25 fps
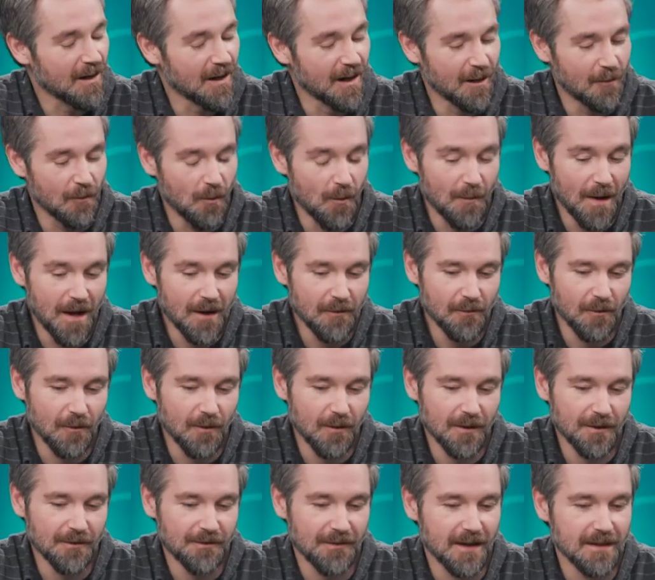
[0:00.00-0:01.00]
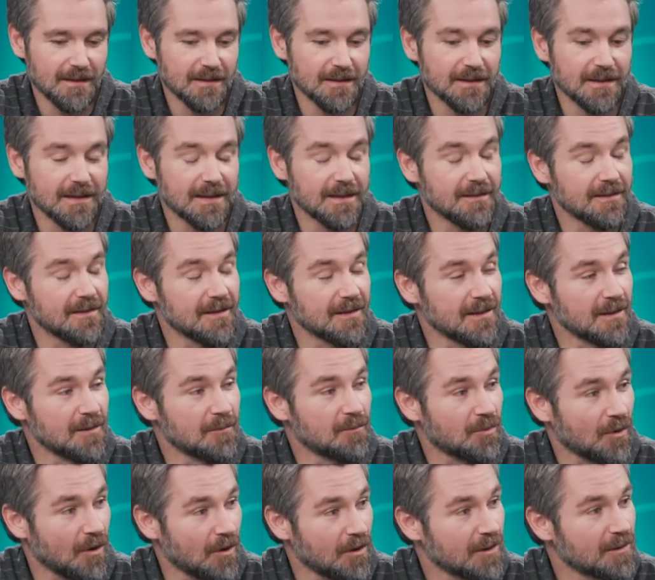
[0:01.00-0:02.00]
Well, my role is I lead the
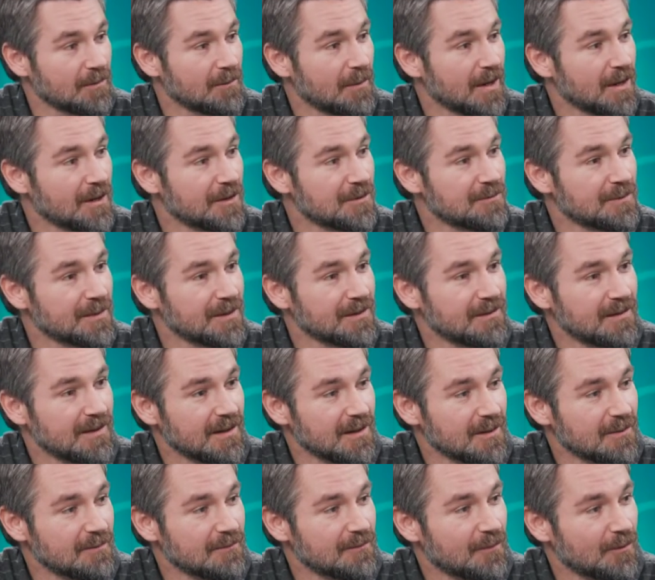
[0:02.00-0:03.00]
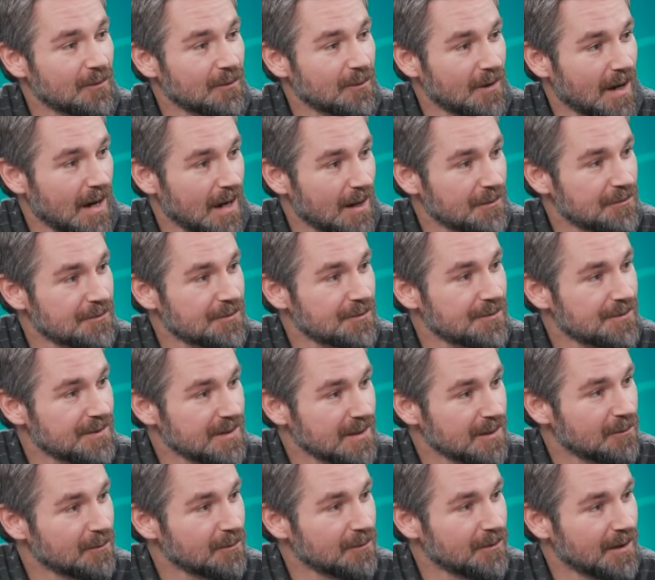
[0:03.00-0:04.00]
product management team for Azure
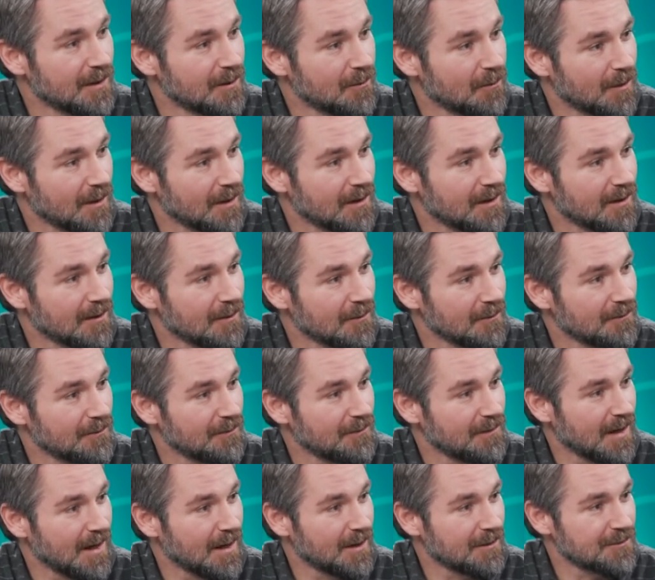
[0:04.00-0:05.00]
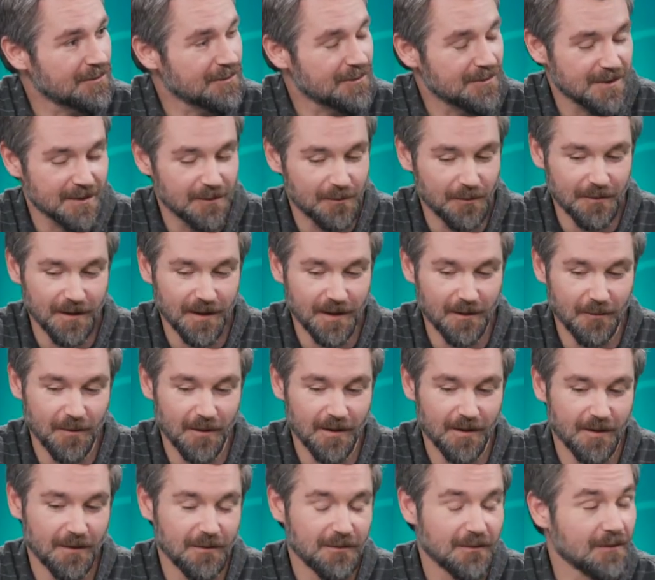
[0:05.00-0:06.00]
SQL Data Warehouse. Azure SQL Data
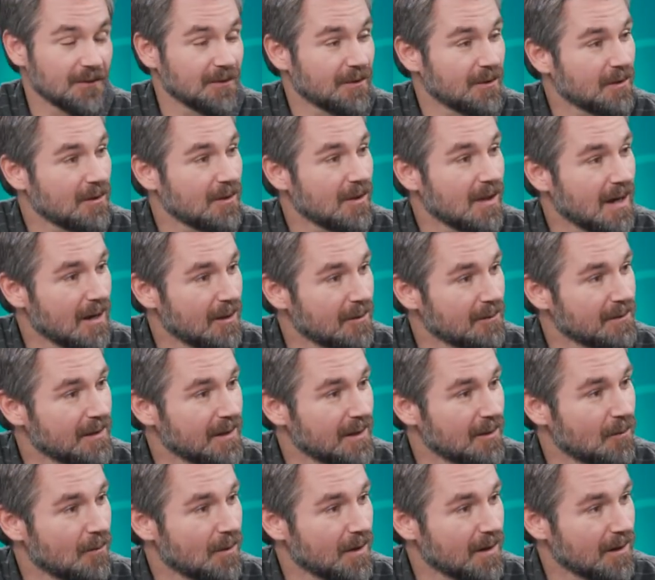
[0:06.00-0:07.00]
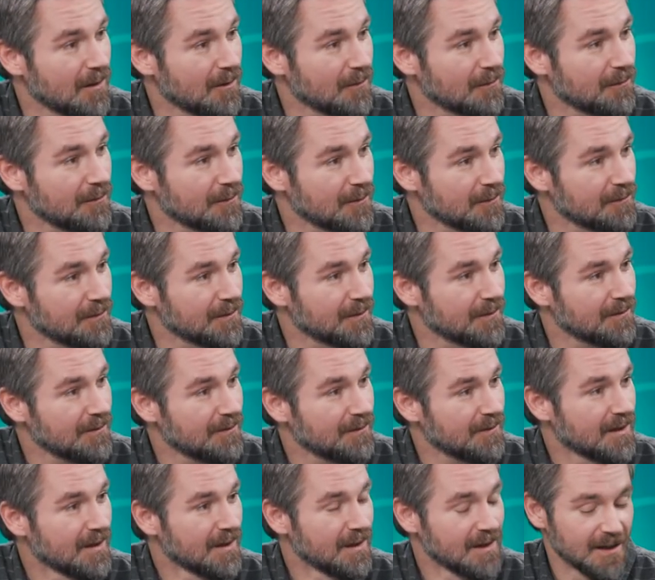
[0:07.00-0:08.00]
Warehouse is our cloud data warehouse
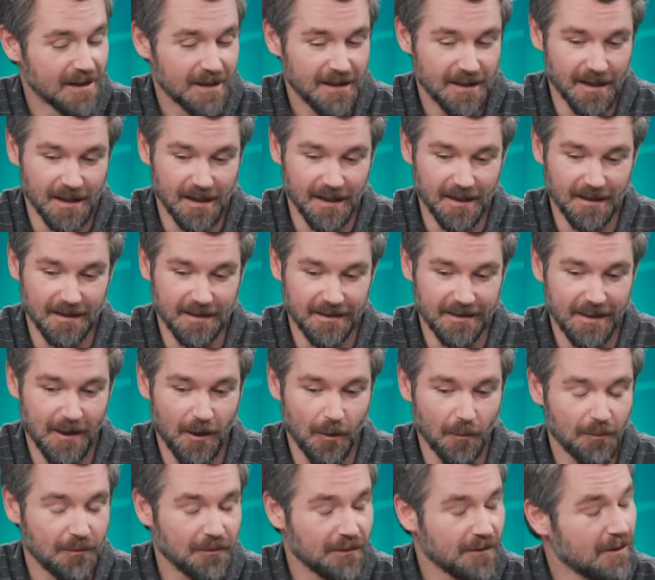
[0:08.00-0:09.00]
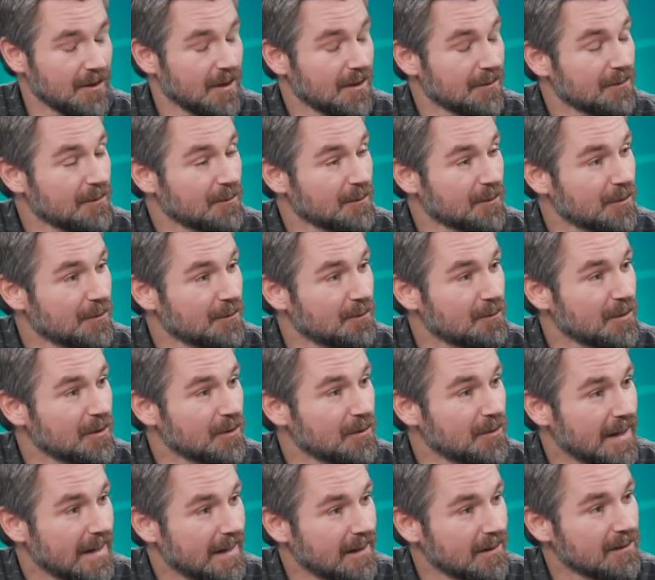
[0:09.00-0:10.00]
service. It helps customers
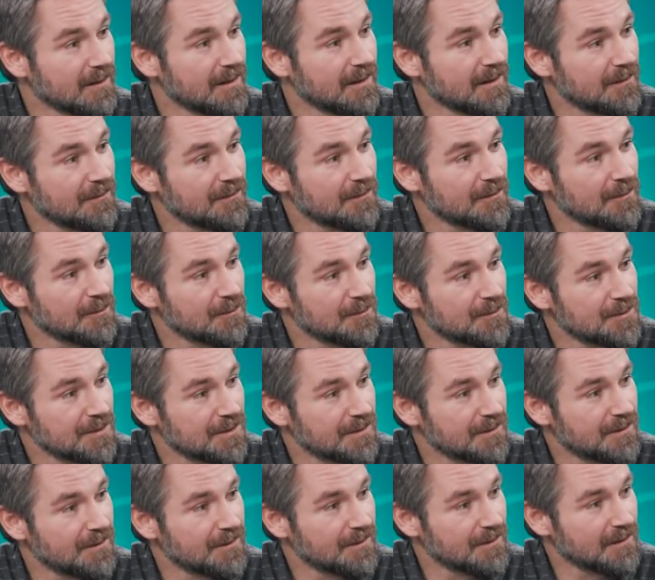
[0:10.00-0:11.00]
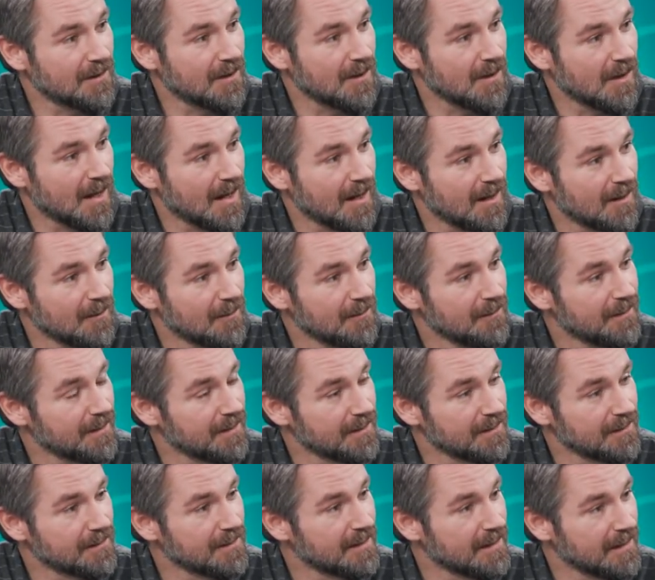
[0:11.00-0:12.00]
build analytic solutions in the cloud
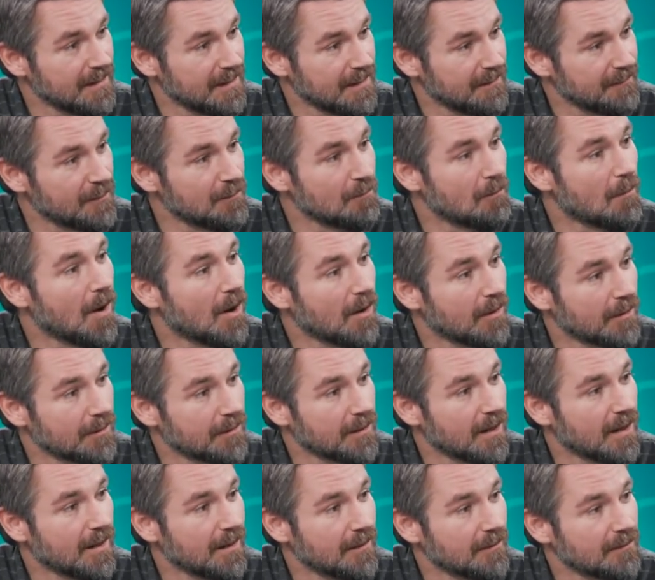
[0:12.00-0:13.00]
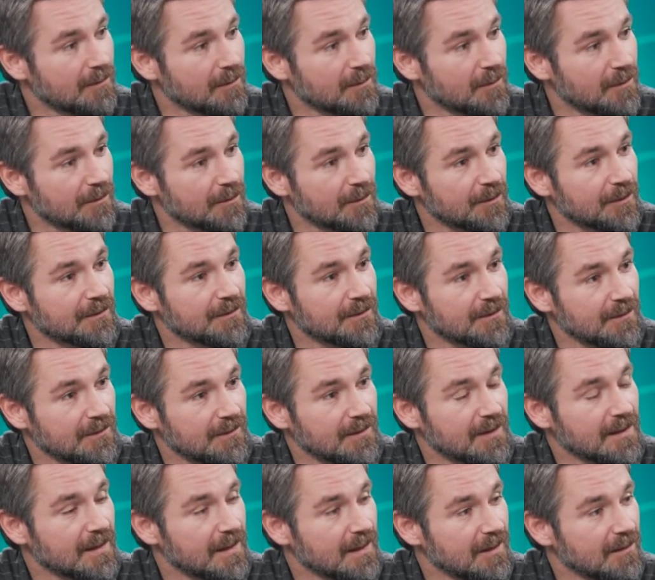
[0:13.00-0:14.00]
and even modernize some of their
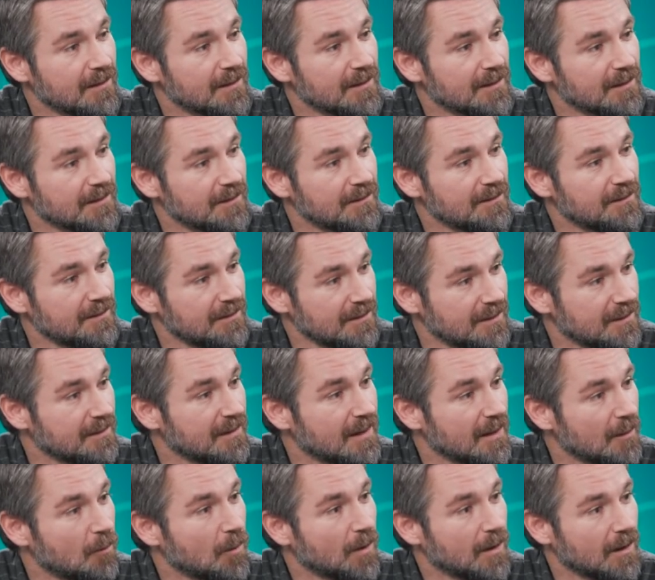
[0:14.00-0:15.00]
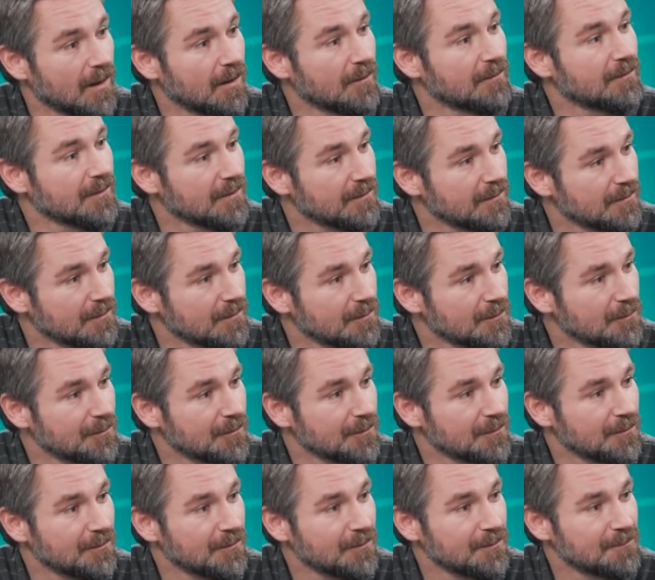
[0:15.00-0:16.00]
existing analytics and data warehousing
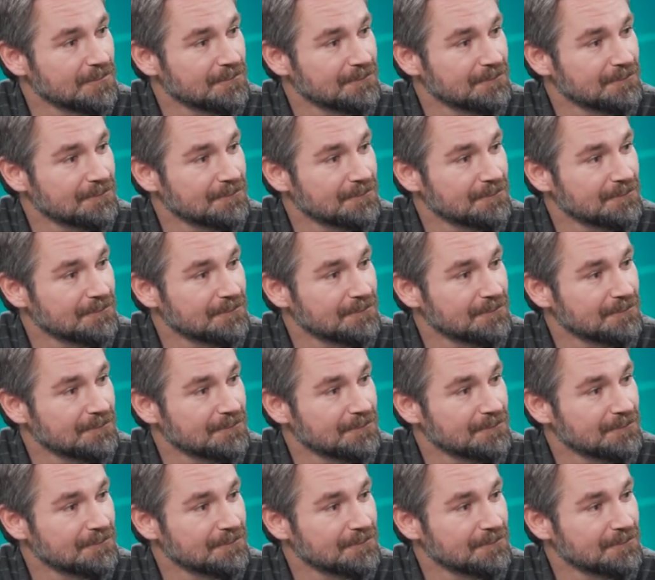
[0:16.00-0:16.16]
solutions.